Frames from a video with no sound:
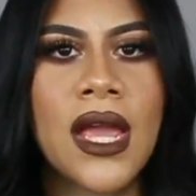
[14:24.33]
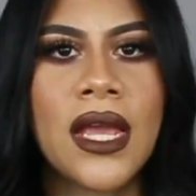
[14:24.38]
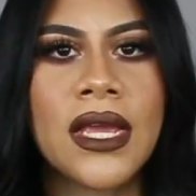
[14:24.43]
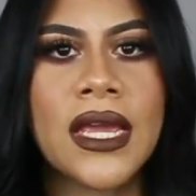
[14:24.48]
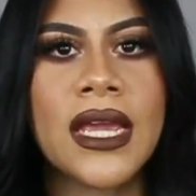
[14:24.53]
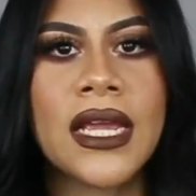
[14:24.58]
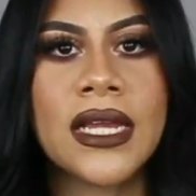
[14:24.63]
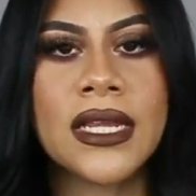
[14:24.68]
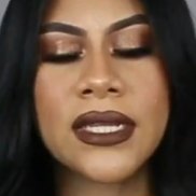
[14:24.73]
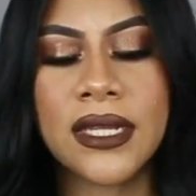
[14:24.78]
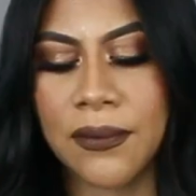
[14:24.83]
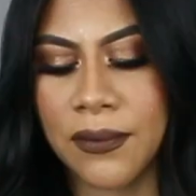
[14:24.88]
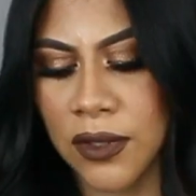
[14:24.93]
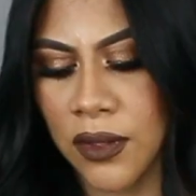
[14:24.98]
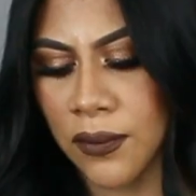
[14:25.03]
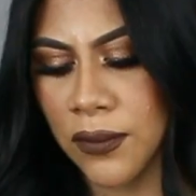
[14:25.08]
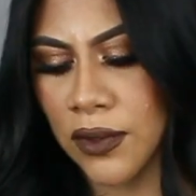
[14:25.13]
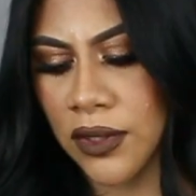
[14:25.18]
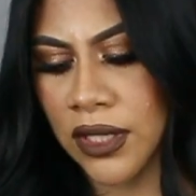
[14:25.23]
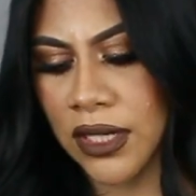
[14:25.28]

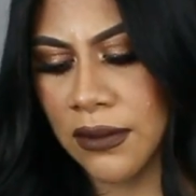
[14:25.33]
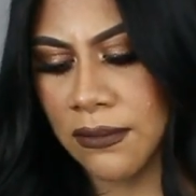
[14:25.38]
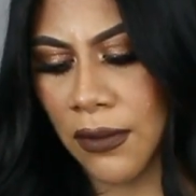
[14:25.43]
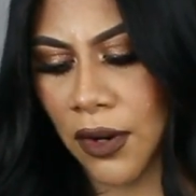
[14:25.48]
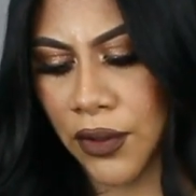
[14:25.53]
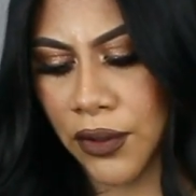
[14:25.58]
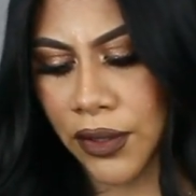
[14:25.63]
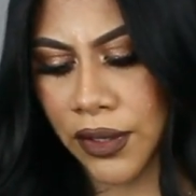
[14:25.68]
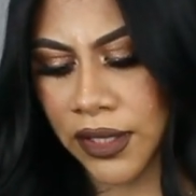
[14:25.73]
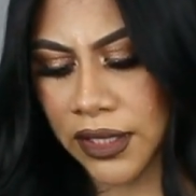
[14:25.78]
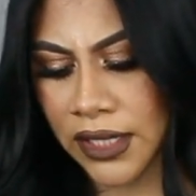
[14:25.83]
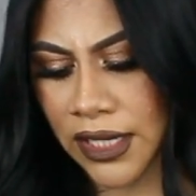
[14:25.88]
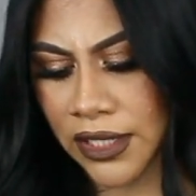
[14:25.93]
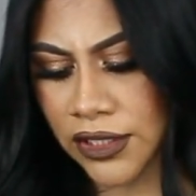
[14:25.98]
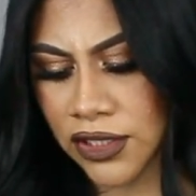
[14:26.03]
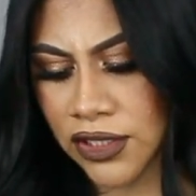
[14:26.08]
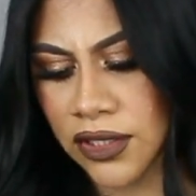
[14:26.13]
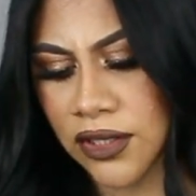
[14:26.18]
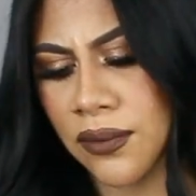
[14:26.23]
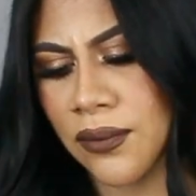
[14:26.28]
KKW Beauty and Mario collection,